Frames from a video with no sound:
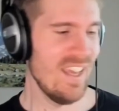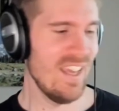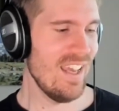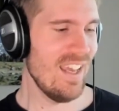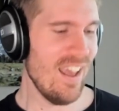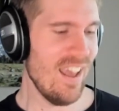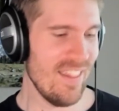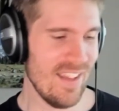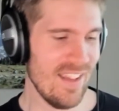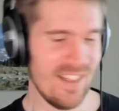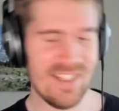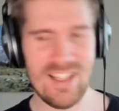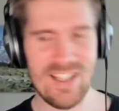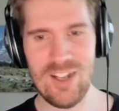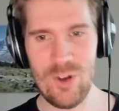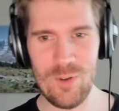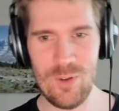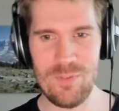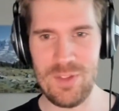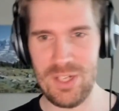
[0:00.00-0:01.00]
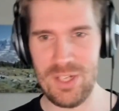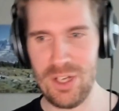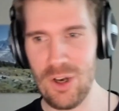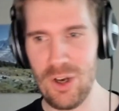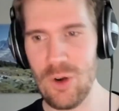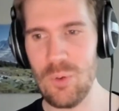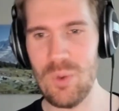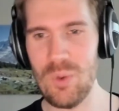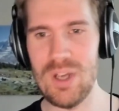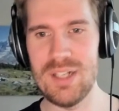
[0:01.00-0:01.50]
And then, for the no
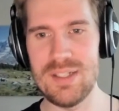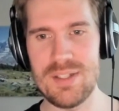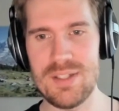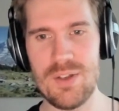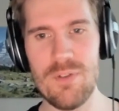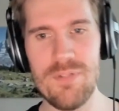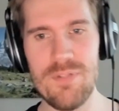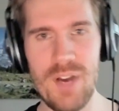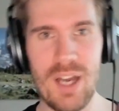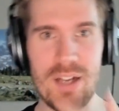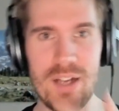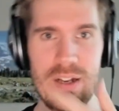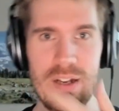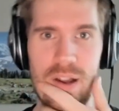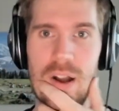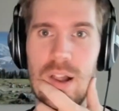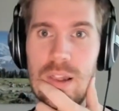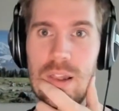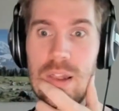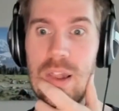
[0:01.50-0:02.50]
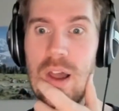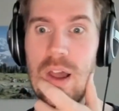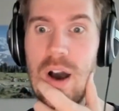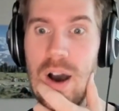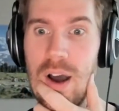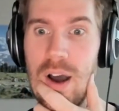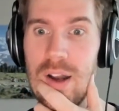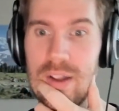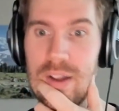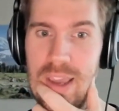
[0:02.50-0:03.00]
ones, you find a
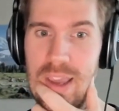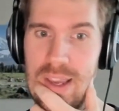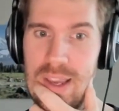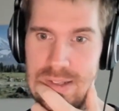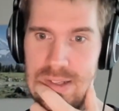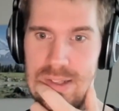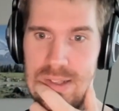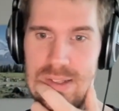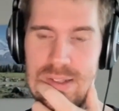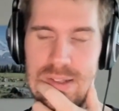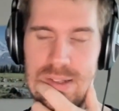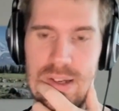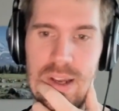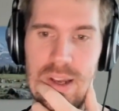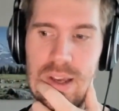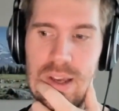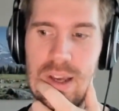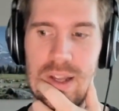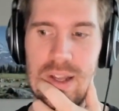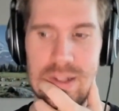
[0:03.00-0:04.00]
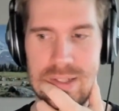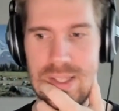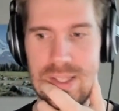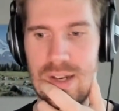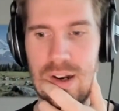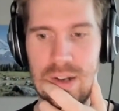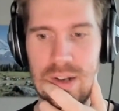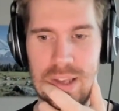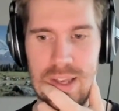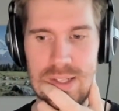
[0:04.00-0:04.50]
lot of cases, at least in
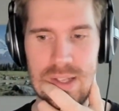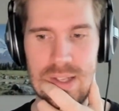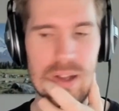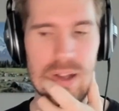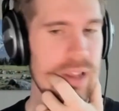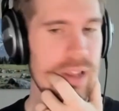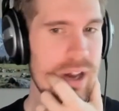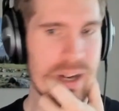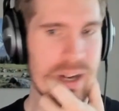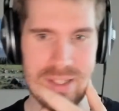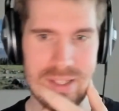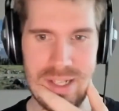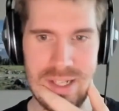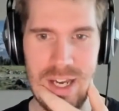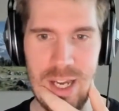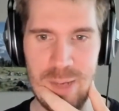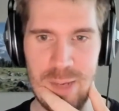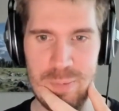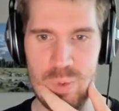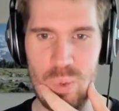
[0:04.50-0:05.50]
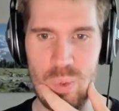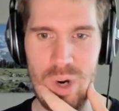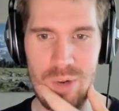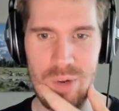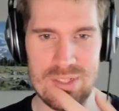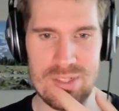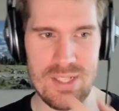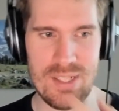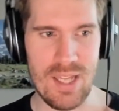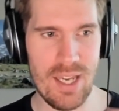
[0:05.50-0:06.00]
our case, a lot of times where it
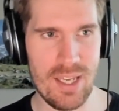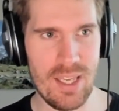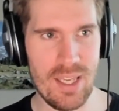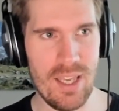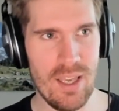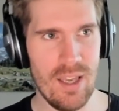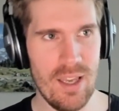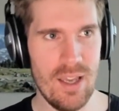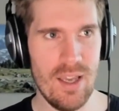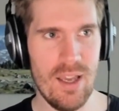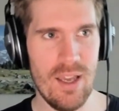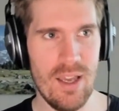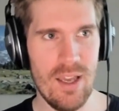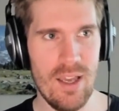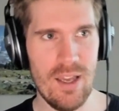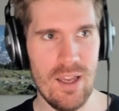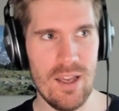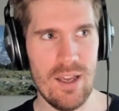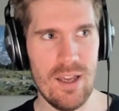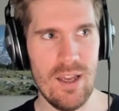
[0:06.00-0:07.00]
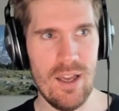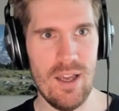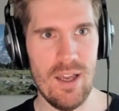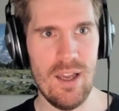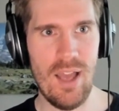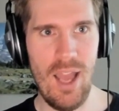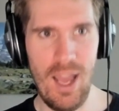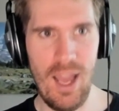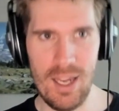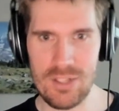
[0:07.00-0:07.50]
was like
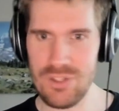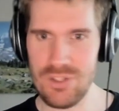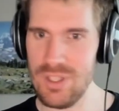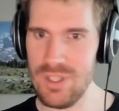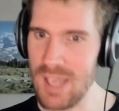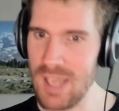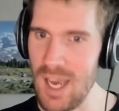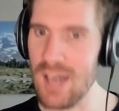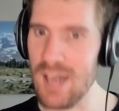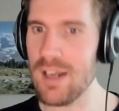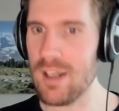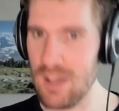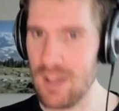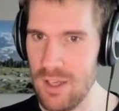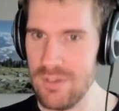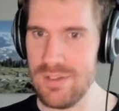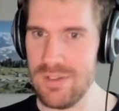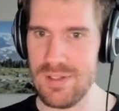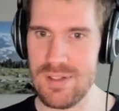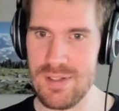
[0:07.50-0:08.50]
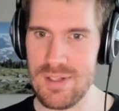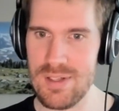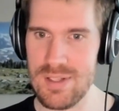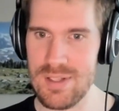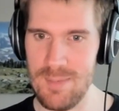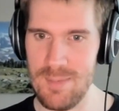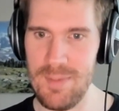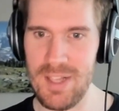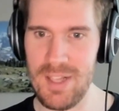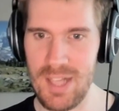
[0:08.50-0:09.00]
actually kind of close to
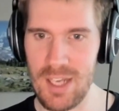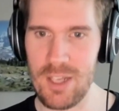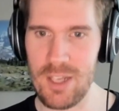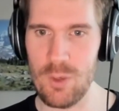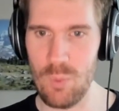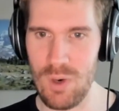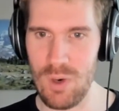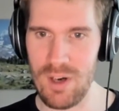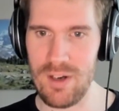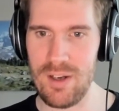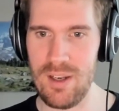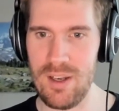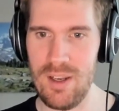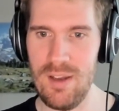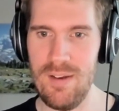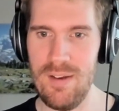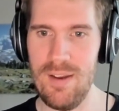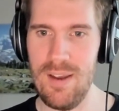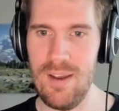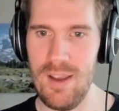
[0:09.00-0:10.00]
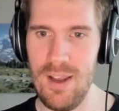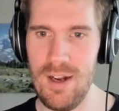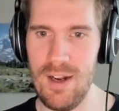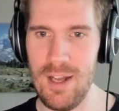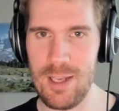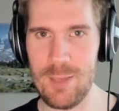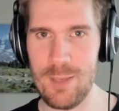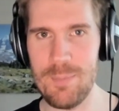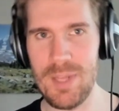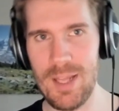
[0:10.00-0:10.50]
something that could work. And
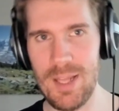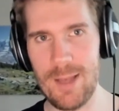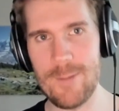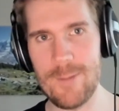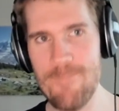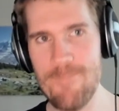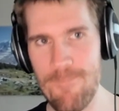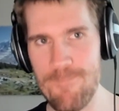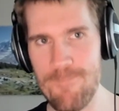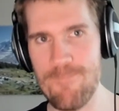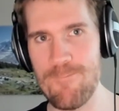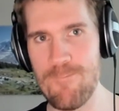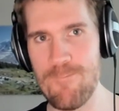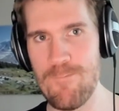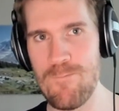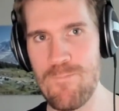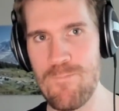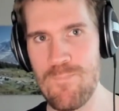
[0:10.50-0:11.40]
I could be like, hey,